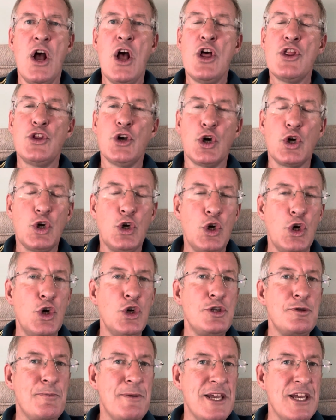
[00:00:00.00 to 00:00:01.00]
that
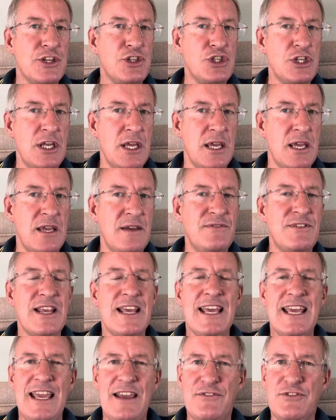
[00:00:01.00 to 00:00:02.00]
could be achieved
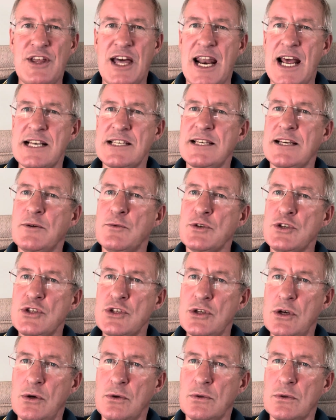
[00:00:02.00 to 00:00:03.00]
if that asset was
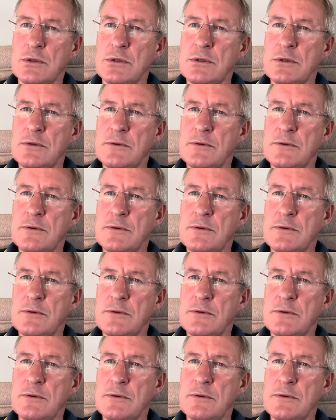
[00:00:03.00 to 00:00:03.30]
sold.